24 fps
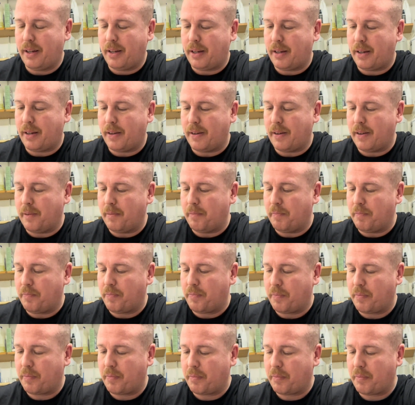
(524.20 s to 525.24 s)

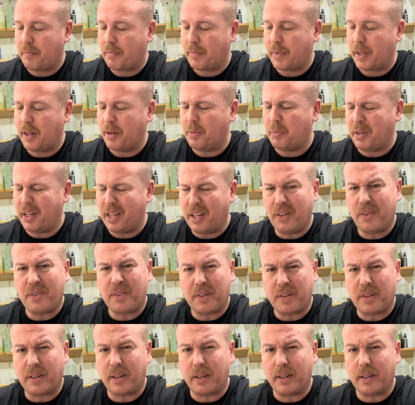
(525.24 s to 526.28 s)
it'd be
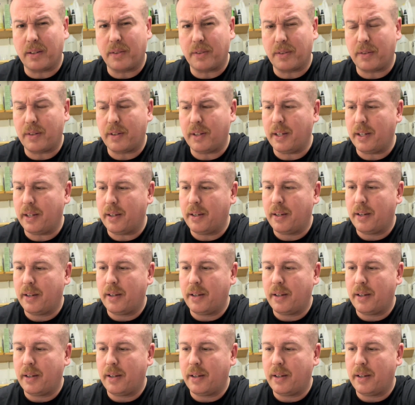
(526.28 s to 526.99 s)
interesting to see,